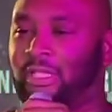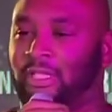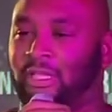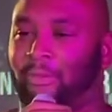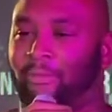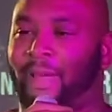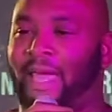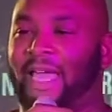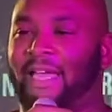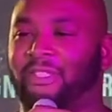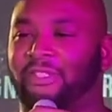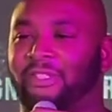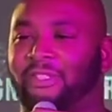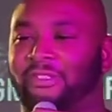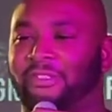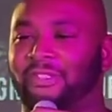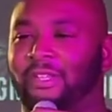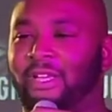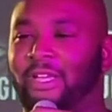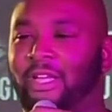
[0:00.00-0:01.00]
the
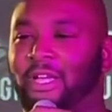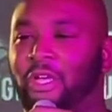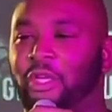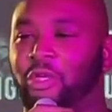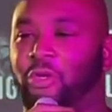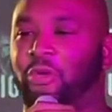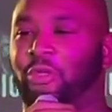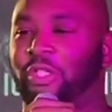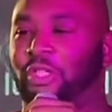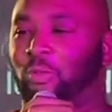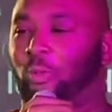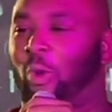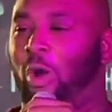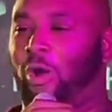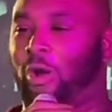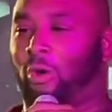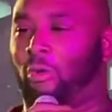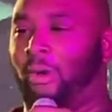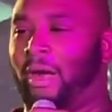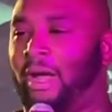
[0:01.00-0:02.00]
badges, you just
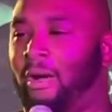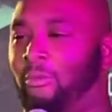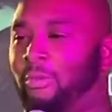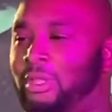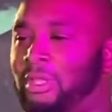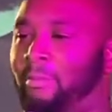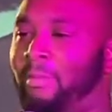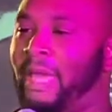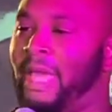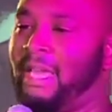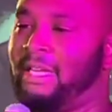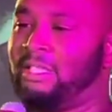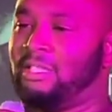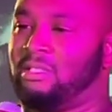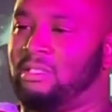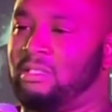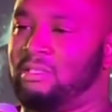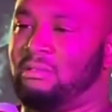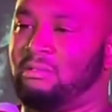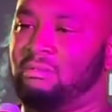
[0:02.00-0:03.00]
walk around with the
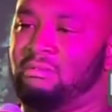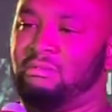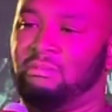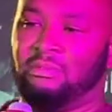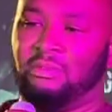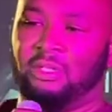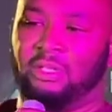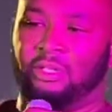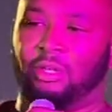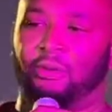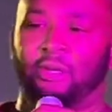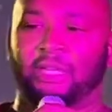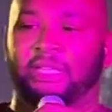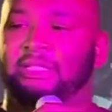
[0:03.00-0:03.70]
badges. You don't even